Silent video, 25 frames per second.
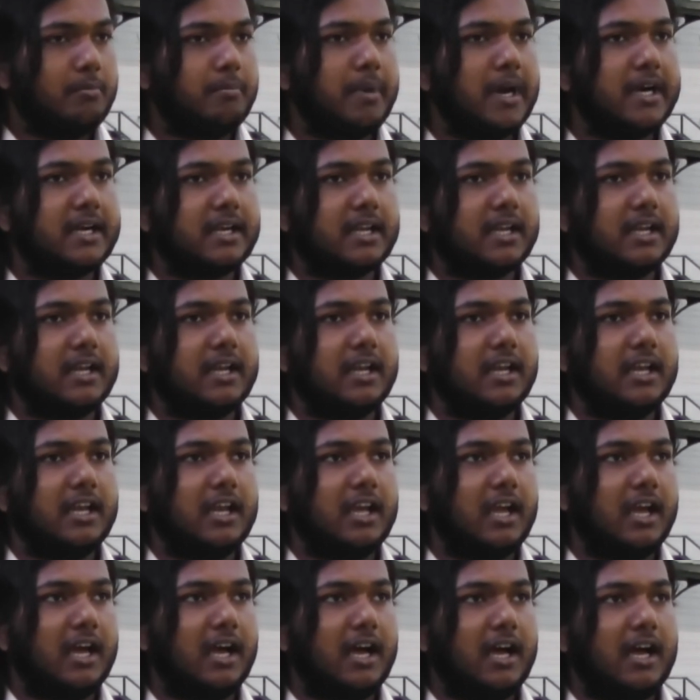But
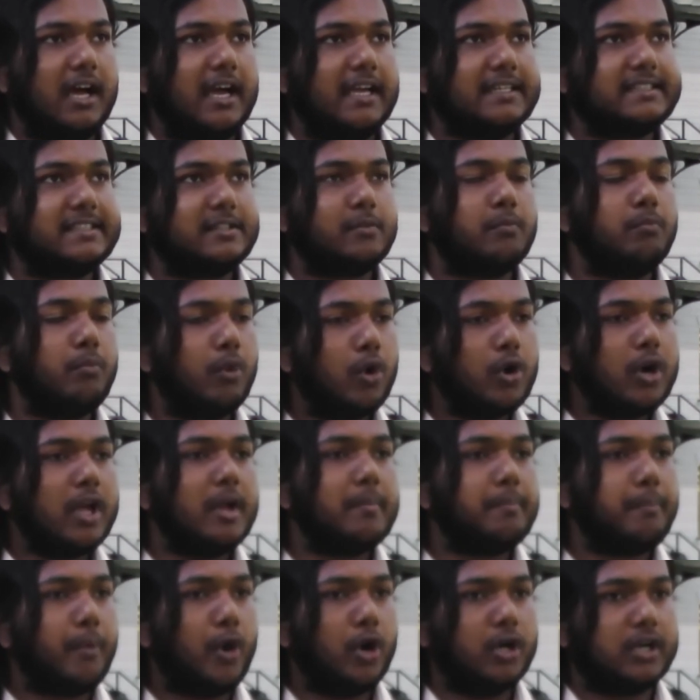it's more
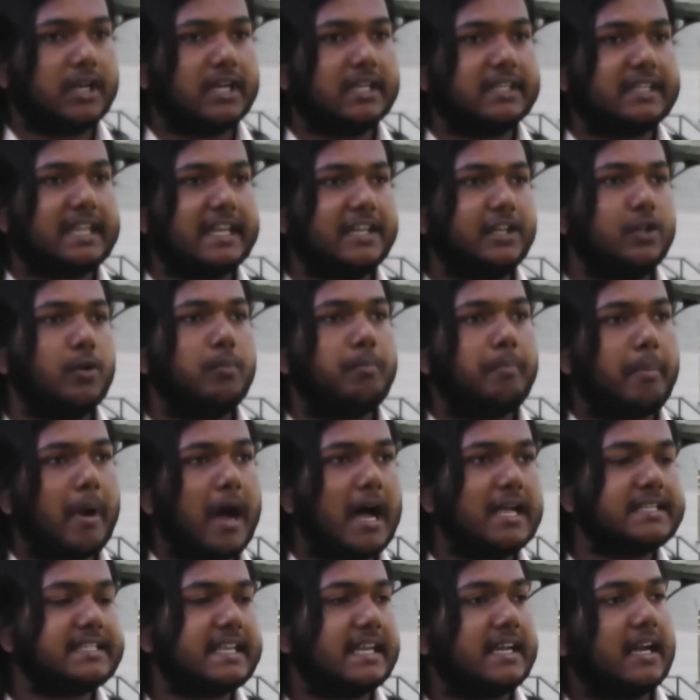important that you
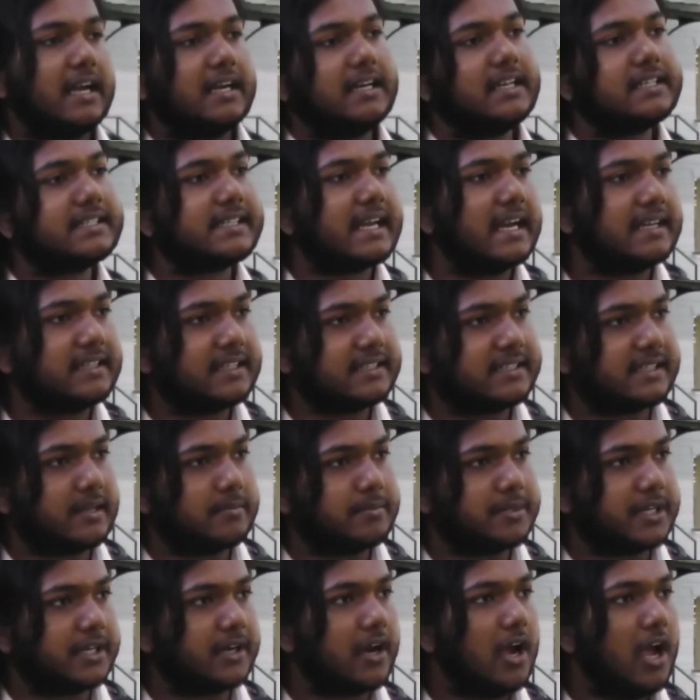pass and understand the
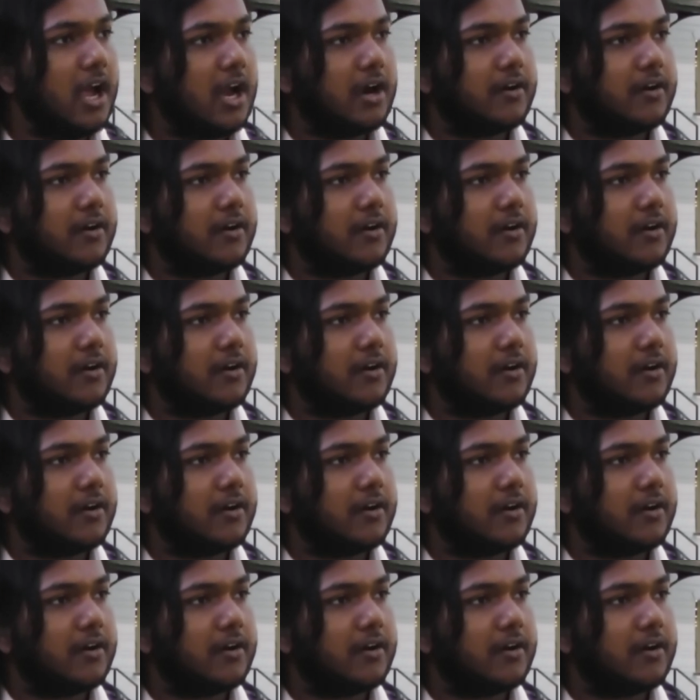subject